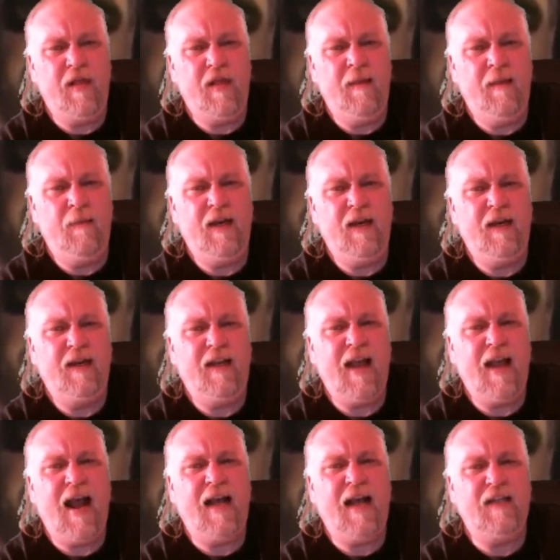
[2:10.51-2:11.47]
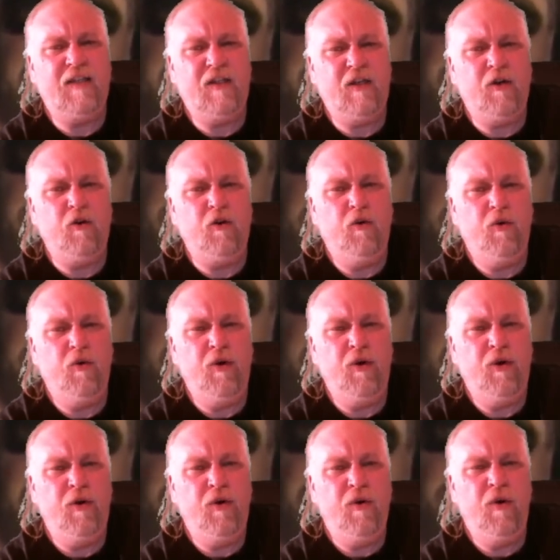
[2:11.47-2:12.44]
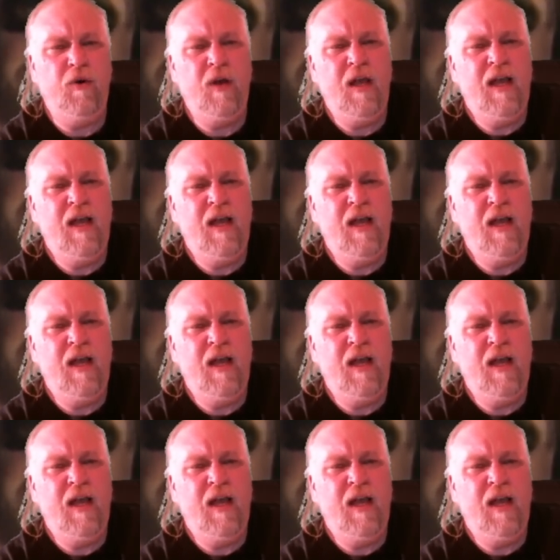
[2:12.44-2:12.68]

limited cast and crew